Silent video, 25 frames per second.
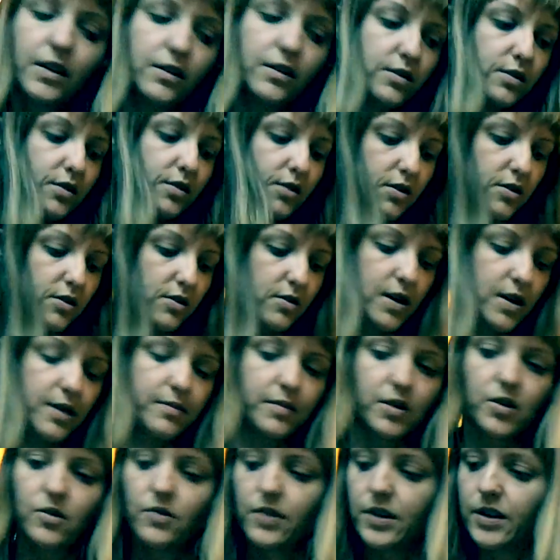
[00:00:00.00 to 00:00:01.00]
So
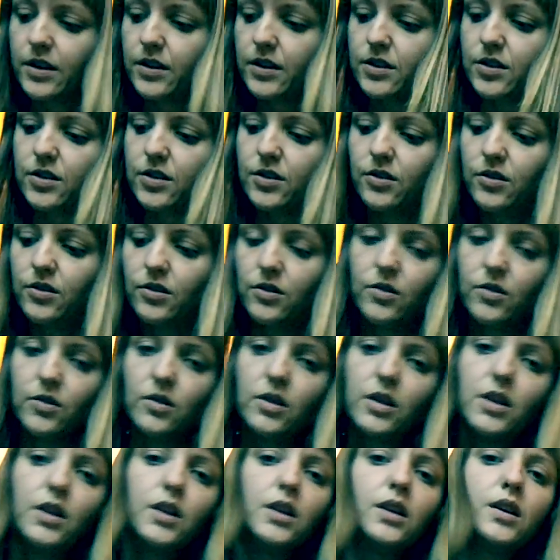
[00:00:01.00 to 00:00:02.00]
I'm going to
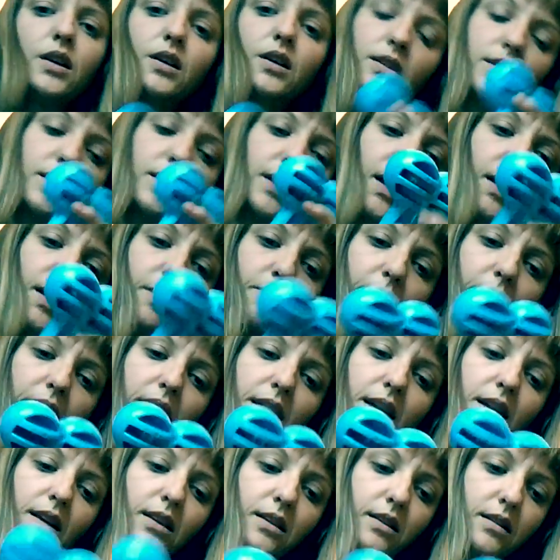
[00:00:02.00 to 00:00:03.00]
say,
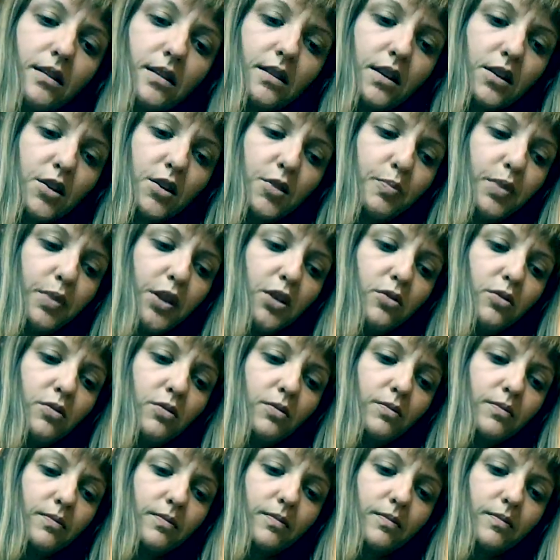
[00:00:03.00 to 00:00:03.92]
Betty, touch blue.